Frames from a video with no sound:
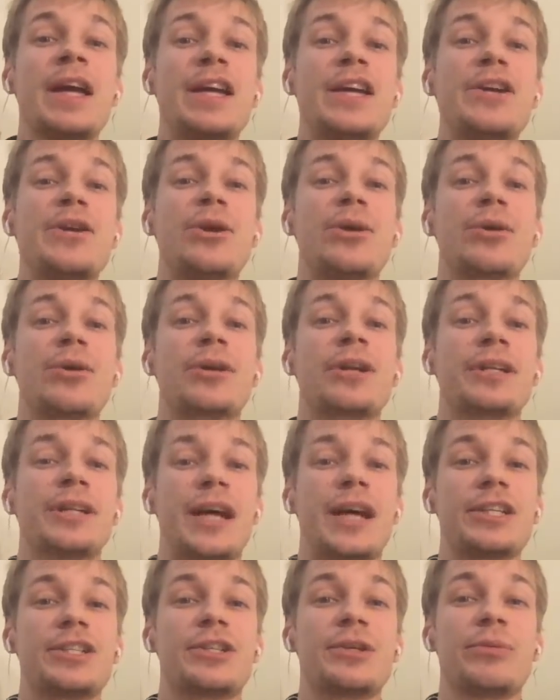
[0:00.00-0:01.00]
he
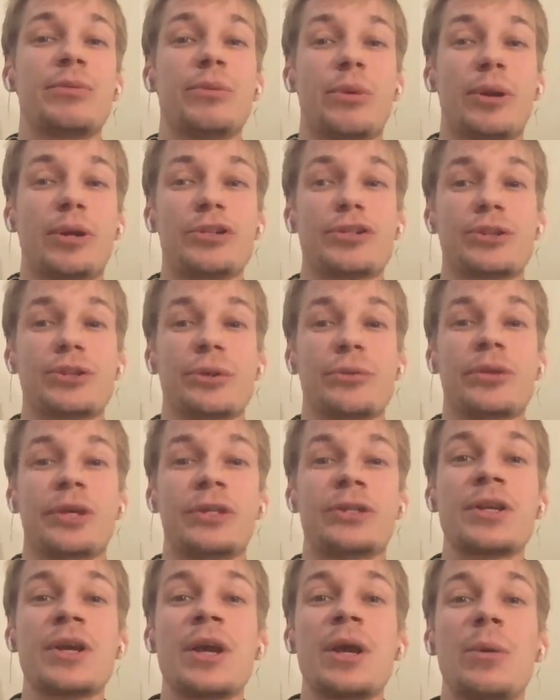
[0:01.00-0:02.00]
organized the work so
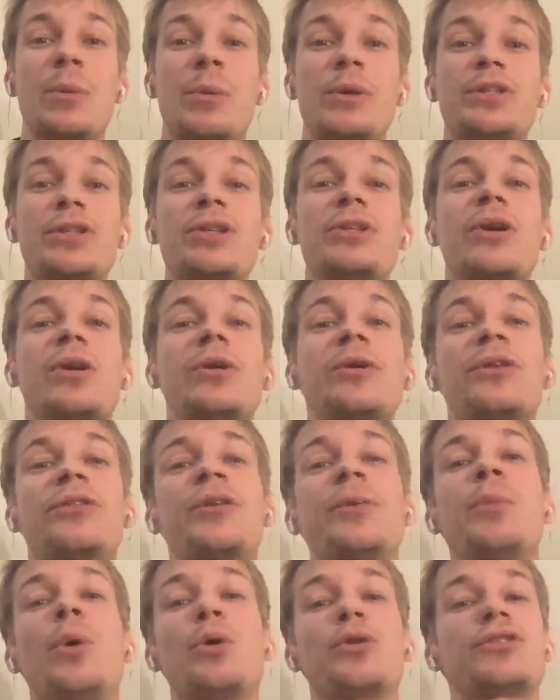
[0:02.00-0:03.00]
that we did only
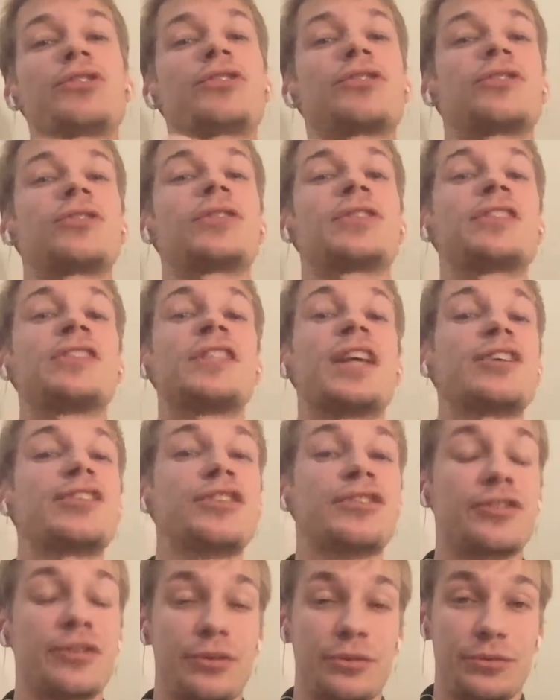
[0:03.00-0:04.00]
the most
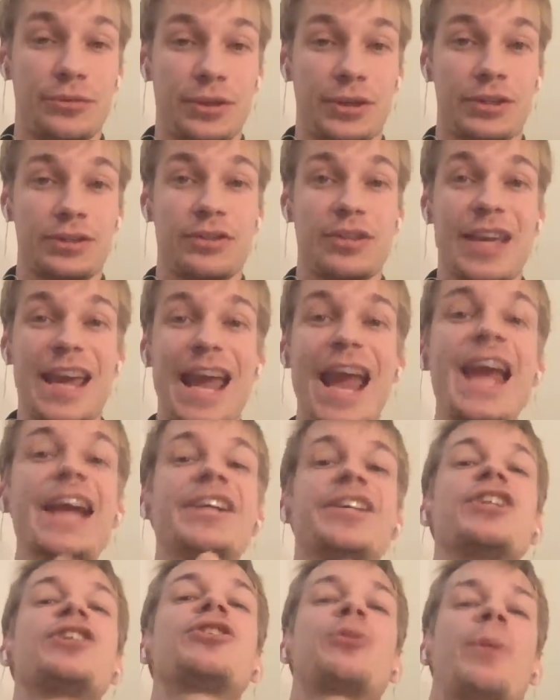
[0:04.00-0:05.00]
necessary things, the
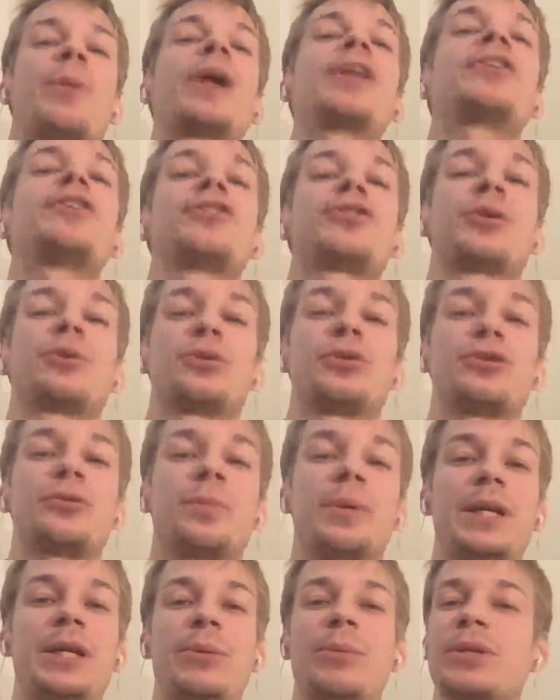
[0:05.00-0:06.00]
80-20, so to
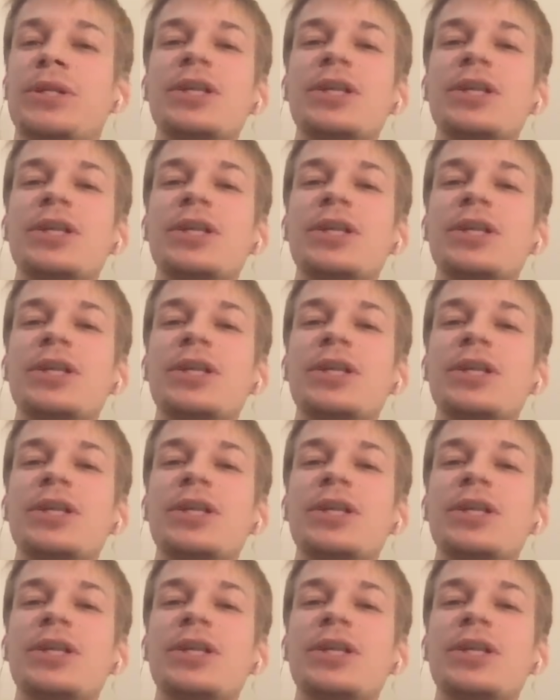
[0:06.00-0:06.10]
speak.